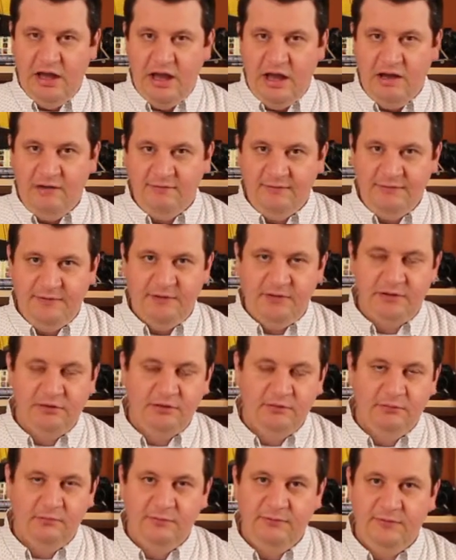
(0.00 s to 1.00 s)
after
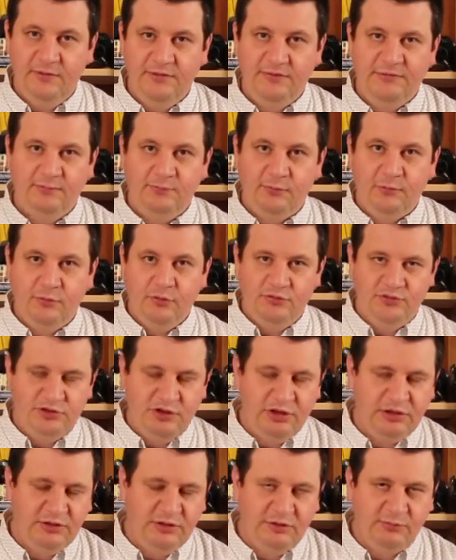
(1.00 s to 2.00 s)
this
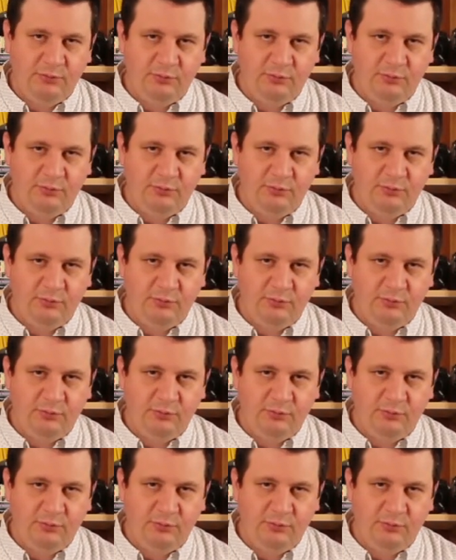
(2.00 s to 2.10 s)
projected